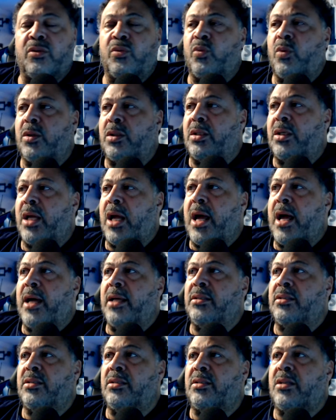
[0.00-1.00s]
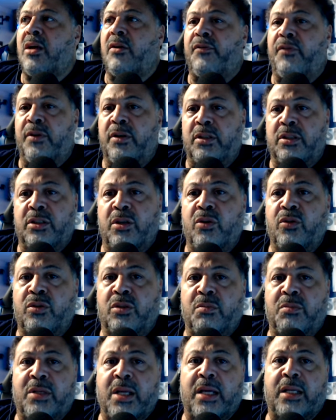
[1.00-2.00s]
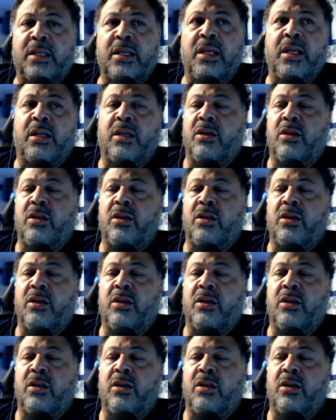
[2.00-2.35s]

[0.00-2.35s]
with the guys and stuff and shows them technique.